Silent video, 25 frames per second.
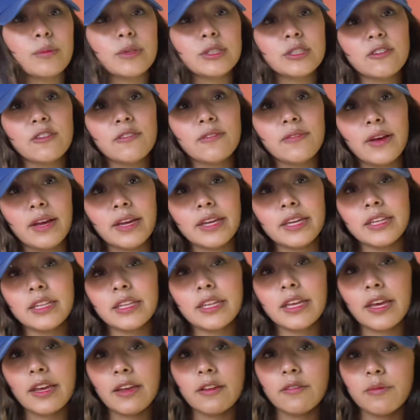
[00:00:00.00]
Mister
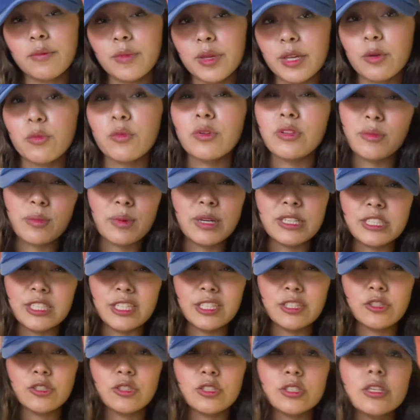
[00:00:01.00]
Fracken gave me, one of my
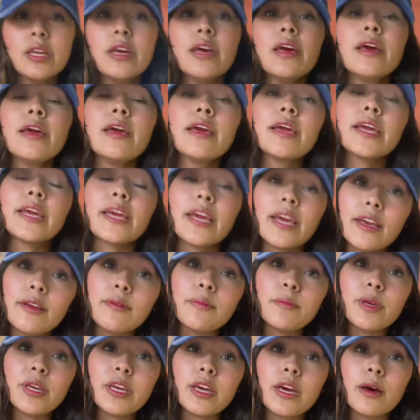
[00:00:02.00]
teachers, gave
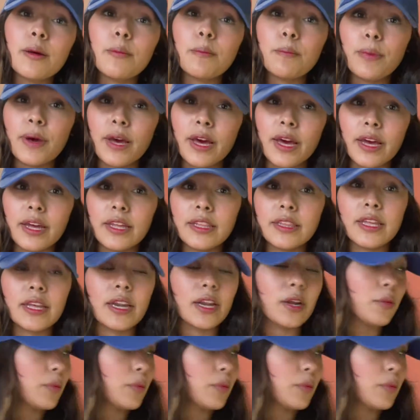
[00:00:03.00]
me a pen that I